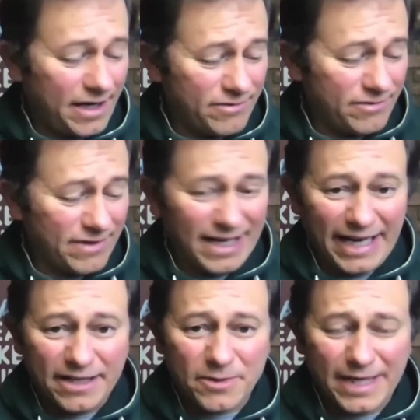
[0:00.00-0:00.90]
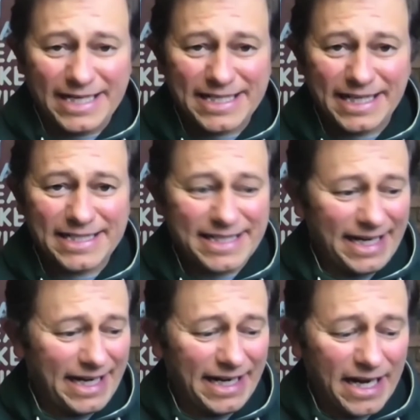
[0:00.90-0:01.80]
really
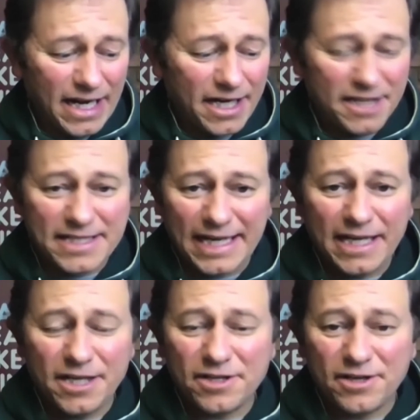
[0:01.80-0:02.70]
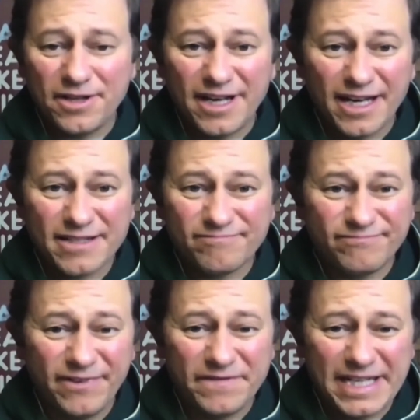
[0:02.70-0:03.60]
2016 could take you through the next
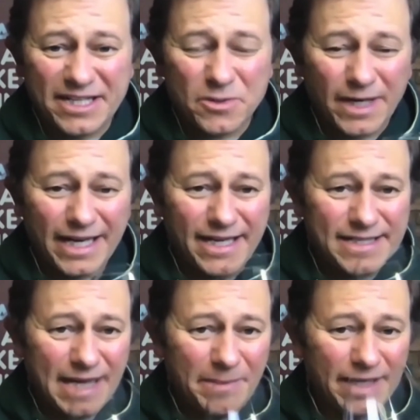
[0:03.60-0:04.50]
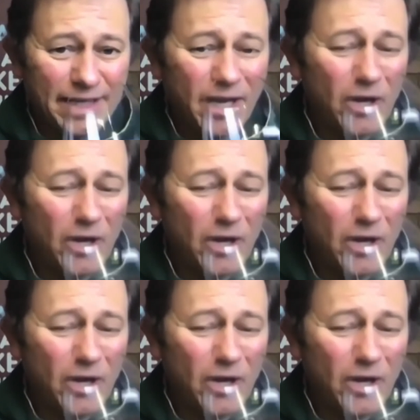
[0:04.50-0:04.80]
15, 20 years happily.